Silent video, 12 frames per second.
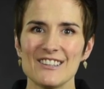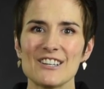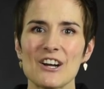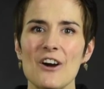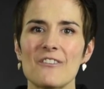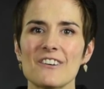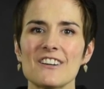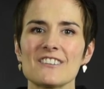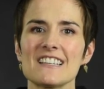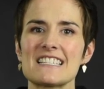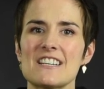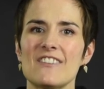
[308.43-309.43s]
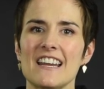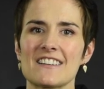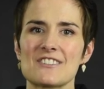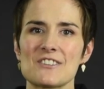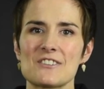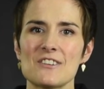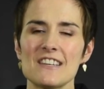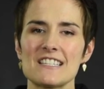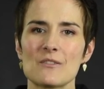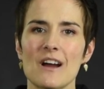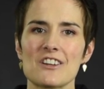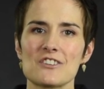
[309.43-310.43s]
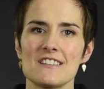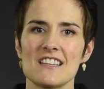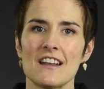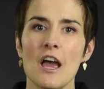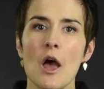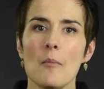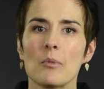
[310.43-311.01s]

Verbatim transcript: Look over your list of answers to these questions and